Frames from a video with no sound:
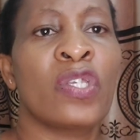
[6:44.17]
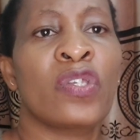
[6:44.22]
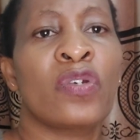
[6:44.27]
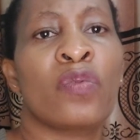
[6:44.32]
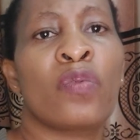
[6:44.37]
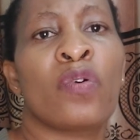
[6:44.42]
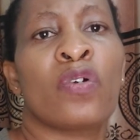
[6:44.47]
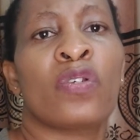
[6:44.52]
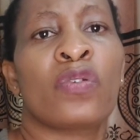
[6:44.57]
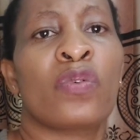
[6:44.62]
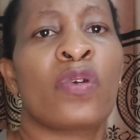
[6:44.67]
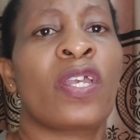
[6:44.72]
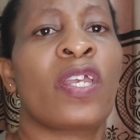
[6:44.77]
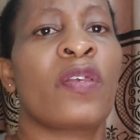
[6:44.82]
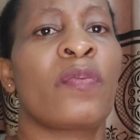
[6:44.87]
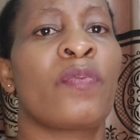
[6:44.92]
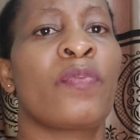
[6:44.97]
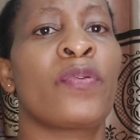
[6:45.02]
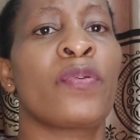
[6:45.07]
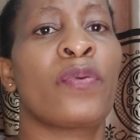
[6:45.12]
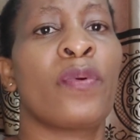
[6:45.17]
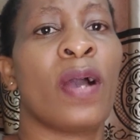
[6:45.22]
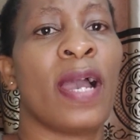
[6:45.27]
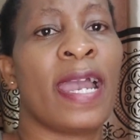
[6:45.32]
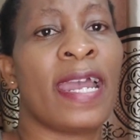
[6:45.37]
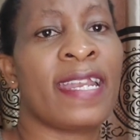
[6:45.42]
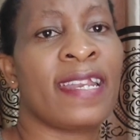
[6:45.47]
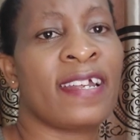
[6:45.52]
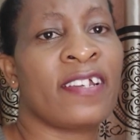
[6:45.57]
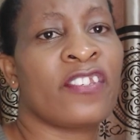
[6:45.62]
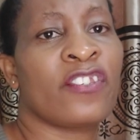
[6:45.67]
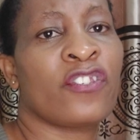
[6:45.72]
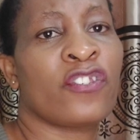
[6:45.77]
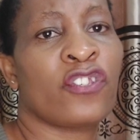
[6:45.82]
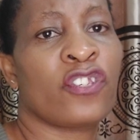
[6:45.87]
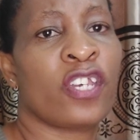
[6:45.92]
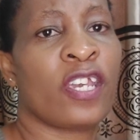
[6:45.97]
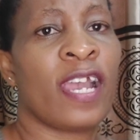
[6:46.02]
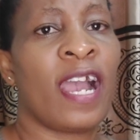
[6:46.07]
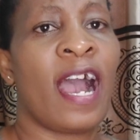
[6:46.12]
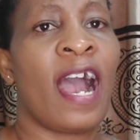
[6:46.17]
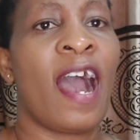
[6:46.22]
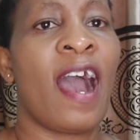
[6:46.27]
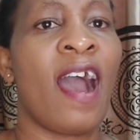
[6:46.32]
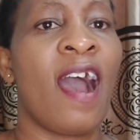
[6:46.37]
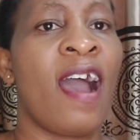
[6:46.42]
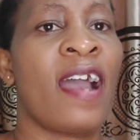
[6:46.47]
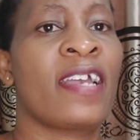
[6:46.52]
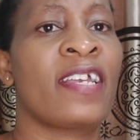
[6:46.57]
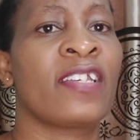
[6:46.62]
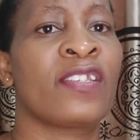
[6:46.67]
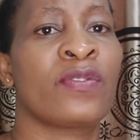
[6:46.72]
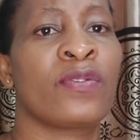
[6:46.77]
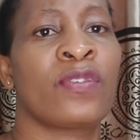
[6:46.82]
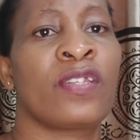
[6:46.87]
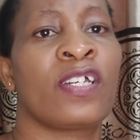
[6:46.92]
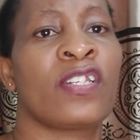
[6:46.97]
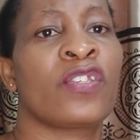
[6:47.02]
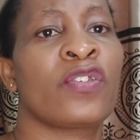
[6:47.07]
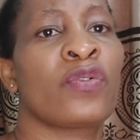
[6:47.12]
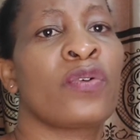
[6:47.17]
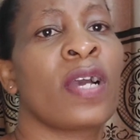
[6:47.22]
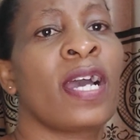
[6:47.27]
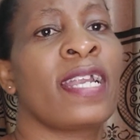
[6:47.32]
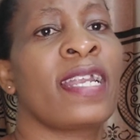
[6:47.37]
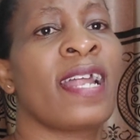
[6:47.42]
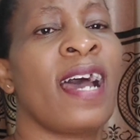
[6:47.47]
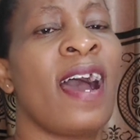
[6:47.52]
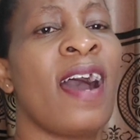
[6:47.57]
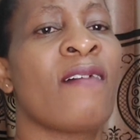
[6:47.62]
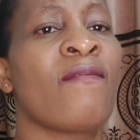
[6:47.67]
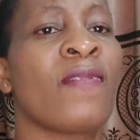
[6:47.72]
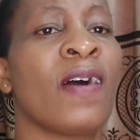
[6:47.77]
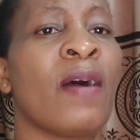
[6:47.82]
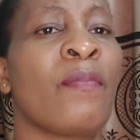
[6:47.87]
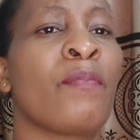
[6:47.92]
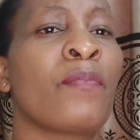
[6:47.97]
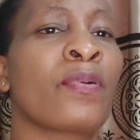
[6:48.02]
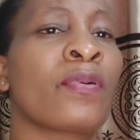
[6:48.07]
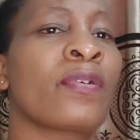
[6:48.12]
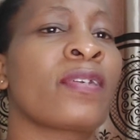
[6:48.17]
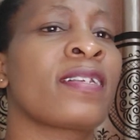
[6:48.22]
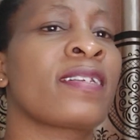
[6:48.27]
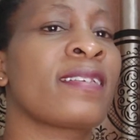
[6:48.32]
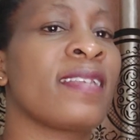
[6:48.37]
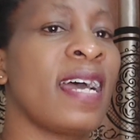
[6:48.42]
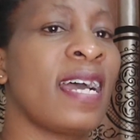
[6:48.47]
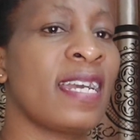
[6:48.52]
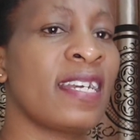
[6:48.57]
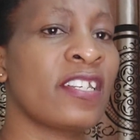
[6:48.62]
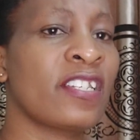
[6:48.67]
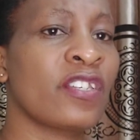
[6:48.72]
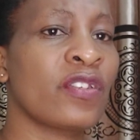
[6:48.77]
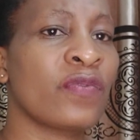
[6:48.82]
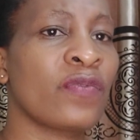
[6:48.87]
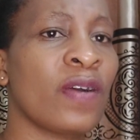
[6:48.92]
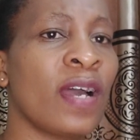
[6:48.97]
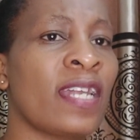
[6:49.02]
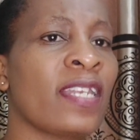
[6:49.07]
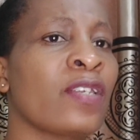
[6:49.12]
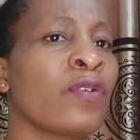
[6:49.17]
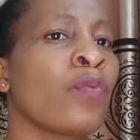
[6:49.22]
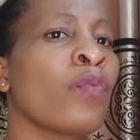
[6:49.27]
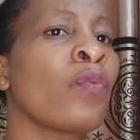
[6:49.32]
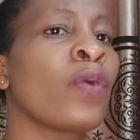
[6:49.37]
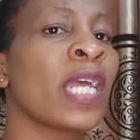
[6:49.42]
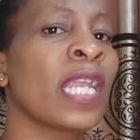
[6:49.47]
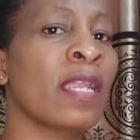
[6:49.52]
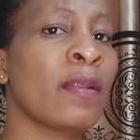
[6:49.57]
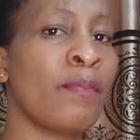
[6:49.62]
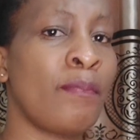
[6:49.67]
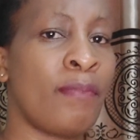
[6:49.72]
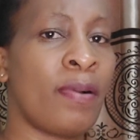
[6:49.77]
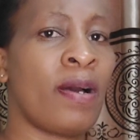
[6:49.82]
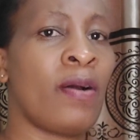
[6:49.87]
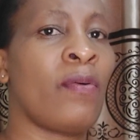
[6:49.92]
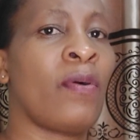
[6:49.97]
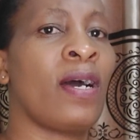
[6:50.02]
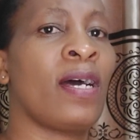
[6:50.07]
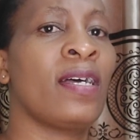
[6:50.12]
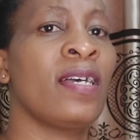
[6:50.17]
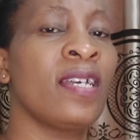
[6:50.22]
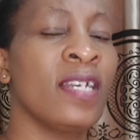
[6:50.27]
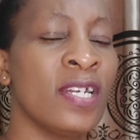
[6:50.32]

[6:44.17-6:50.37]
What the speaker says: You want to keep your energy high so that you can have a productive and willpower